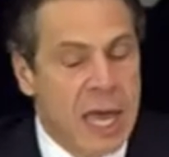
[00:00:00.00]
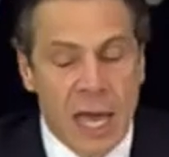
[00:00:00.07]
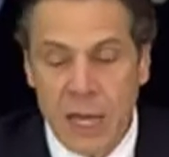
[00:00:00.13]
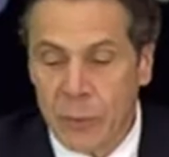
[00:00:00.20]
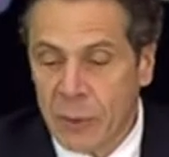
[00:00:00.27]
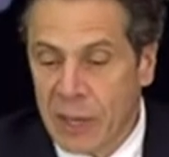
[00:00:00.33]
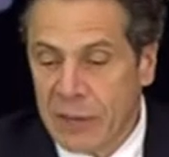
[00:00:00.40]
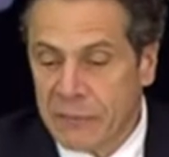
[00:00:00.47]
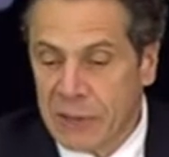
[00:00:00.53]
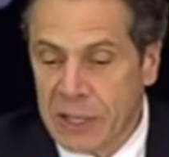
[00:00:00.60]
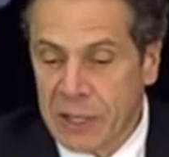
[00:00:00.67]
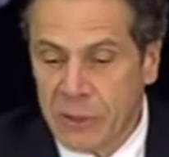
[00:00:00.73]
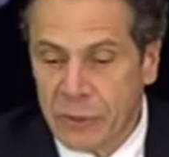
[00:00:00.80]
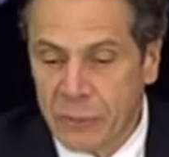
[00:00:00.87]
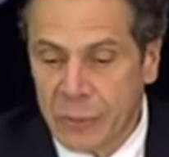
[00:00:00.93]
And we have
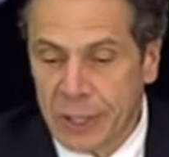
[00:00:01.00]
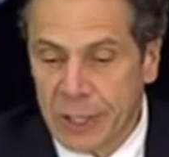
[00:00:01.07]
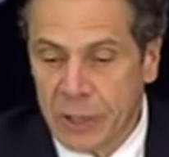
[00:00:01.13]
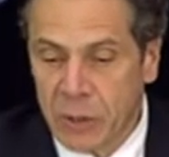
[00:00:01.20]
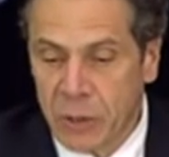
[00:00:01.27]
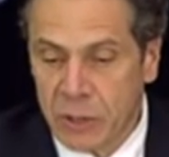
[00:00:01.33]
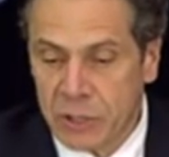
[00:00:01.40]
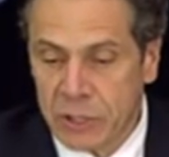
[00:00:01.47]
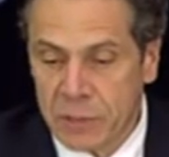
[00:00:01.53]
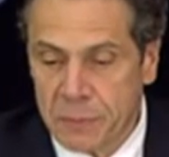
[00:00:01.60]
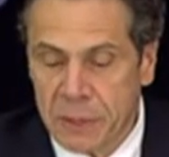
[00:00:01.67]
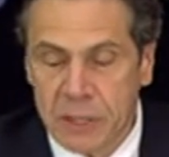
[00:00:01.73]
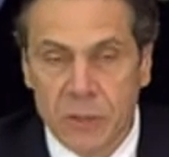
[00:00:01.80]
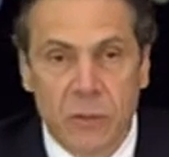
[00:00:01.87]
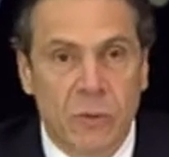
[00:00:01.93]
the three
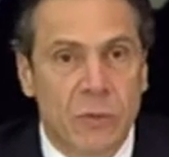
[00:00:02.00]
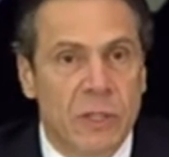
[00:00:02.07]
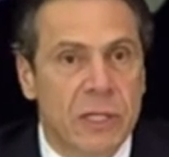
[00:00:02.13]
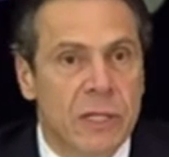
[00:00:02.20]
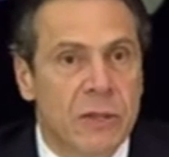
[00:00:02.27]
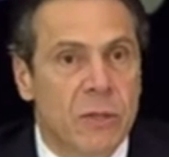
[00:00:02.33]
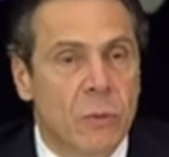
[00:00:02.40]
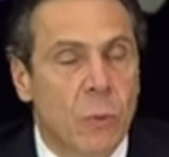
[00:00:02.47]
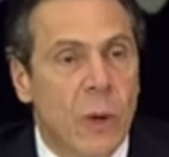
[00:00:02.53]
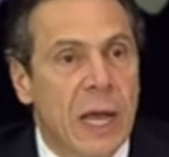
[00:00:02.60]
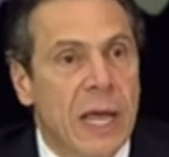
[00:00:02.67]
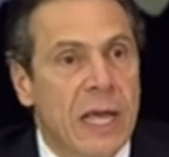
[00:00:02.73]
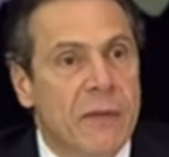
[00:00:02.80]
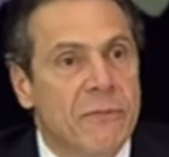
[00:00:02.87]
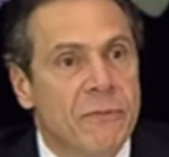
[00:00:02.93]
horsemen who lead the
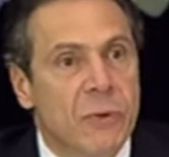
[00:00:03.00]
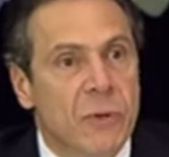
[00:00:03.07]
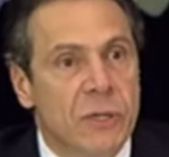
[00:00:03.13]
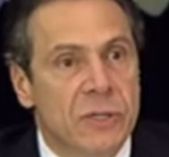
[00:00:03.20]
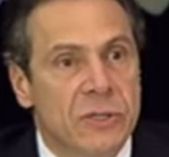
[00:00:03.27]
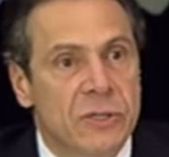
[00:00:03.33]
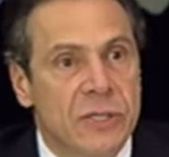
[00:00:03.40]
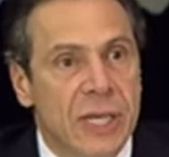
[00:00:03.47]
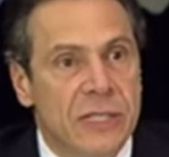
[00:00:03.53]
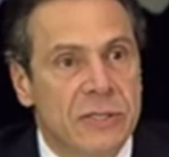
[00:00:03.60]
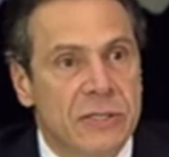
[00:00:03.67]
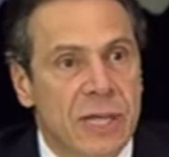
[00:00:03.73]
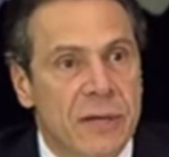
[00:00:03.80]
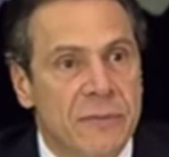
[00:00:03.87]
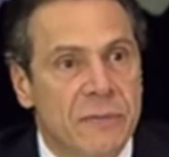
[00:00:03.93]
way for the
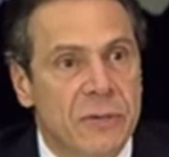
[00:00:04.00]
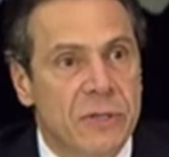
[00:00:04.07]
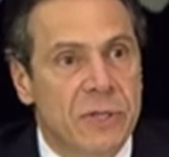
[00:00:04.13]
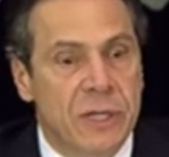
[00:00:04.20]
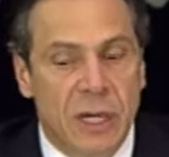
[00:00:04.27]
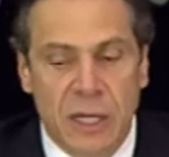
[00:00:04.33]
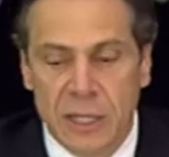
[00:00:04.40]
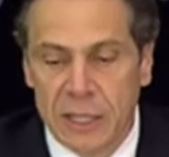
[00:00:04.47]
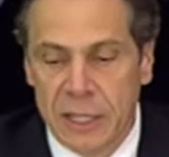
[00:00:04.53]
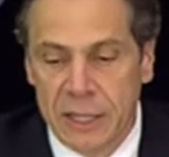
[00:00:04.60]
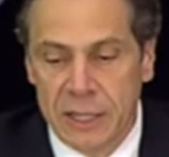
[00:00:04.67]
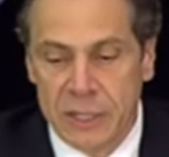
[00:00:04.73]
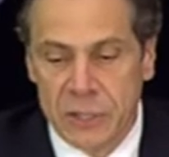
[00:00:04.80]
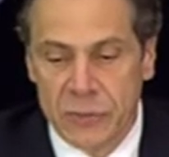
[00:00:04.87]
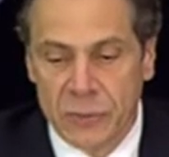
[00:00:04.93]
state's effort in
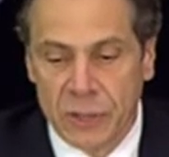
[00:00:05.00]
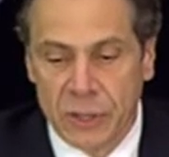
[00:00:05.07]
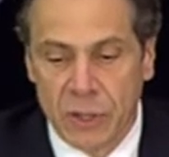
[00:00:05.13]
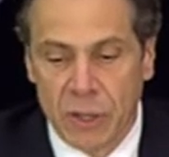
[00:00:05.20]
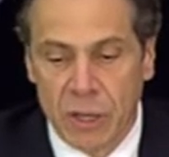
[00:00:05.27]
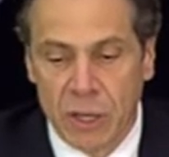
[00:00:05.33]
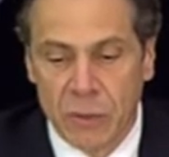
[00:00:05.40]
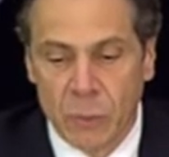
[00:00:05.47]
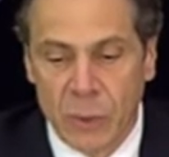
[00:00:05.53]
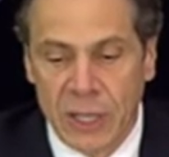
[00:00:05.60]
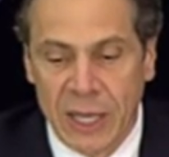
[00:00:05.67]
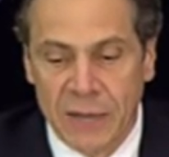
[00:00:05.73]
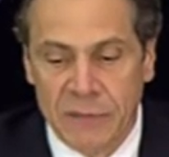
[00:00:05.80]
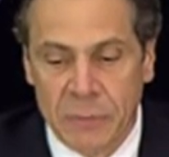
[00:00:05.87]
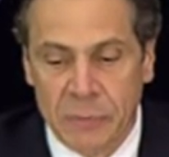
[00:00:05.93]
this regard. We
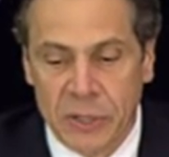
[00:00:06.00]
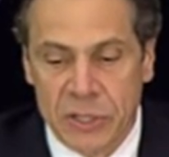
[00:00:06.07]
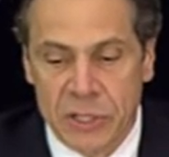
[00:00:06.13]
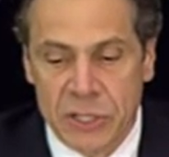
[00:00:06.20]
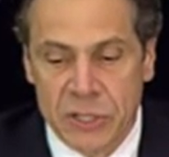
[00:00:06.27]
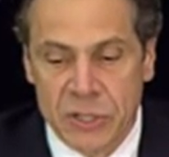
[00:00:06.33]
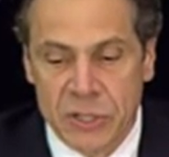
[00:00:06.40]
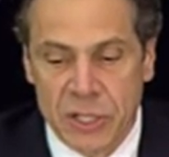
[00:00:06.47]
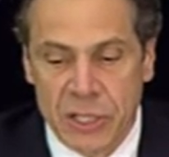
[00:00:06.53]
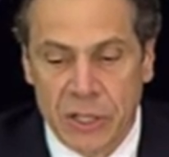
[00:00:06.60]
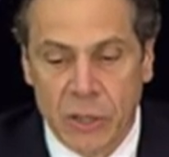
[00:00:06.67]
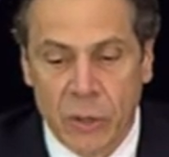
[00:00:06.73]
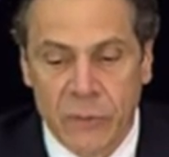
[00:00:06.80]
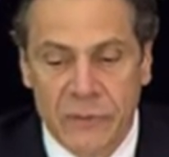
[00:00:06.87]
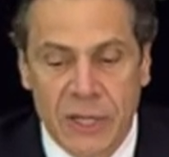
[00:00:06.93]
have the President and
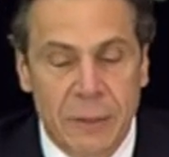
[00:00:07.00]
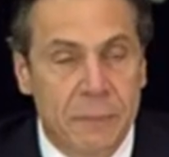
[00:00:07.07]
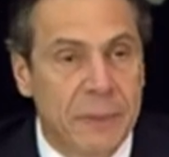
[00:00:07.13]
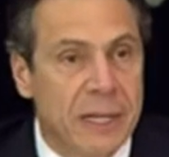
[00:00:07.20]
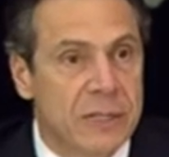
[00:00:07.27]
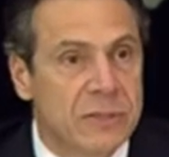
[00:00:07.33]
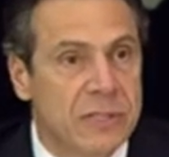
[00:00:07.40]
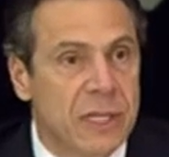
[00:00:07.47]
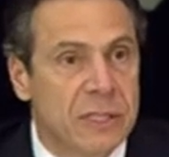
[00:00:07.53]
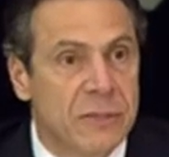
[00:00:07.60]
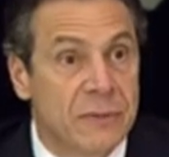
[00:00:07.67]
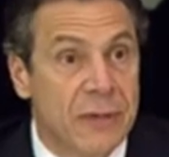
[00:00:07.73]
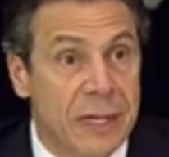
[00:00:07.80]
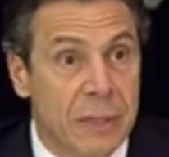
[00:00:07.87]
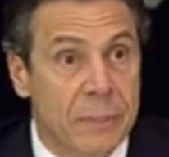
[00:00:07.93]
CEO of the Empire State
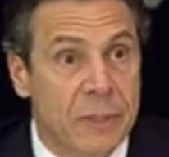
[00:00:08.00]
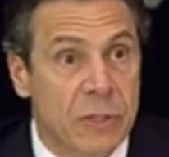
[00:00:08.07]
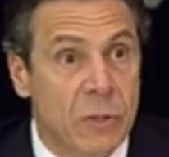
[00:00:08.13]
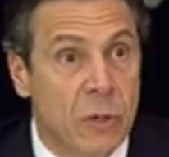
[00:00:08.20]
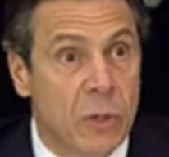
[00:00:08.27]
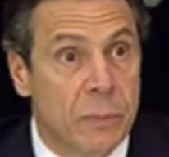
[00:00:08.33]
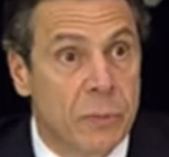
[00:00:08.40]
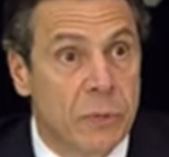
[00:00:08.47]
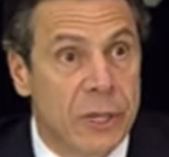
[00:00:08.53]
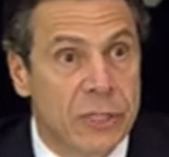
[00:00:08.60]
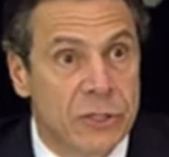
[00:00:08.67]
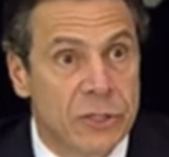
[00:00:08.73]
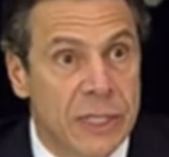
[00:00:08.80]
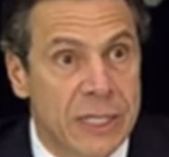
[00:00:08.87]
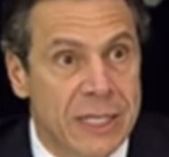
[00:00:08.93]
Development
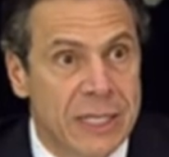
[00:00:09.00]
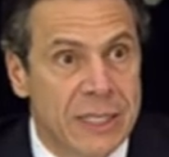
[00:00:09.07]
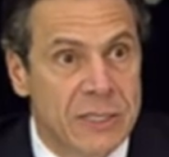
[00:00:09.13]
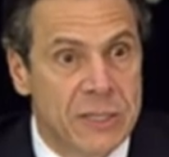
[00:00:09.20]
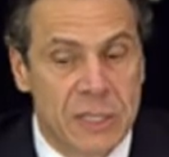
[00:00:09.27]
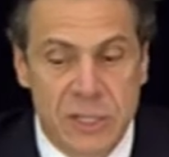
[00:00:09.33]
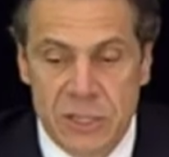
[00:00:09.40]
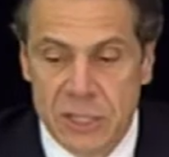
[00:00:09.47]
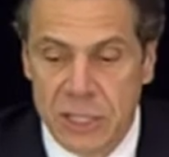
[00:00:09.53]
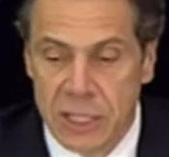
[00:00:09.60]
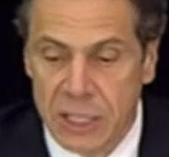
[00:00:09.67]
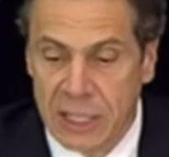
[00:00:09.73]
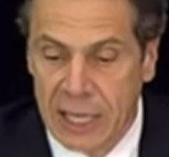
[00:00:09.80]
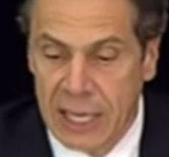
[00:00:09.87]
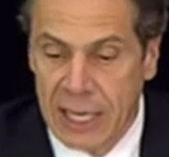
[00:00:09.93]
Corporation,
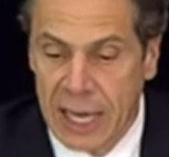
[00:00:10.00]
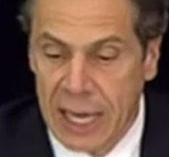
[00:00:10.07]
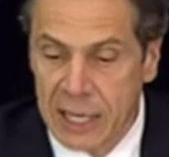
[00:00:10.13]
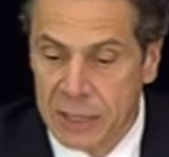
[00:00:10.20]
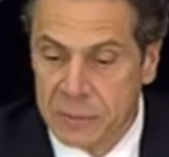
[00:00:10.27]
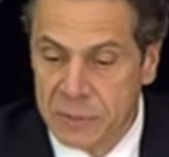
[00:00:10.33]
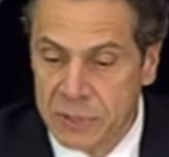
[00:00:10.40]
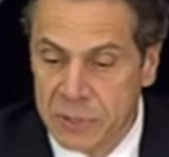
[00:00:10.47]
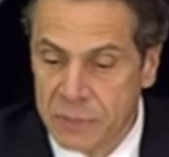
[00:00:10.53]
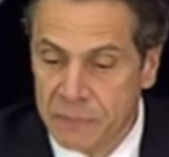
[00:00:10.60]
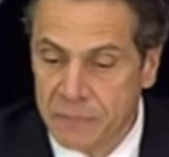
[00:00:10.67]
ESDC, Ken Adams.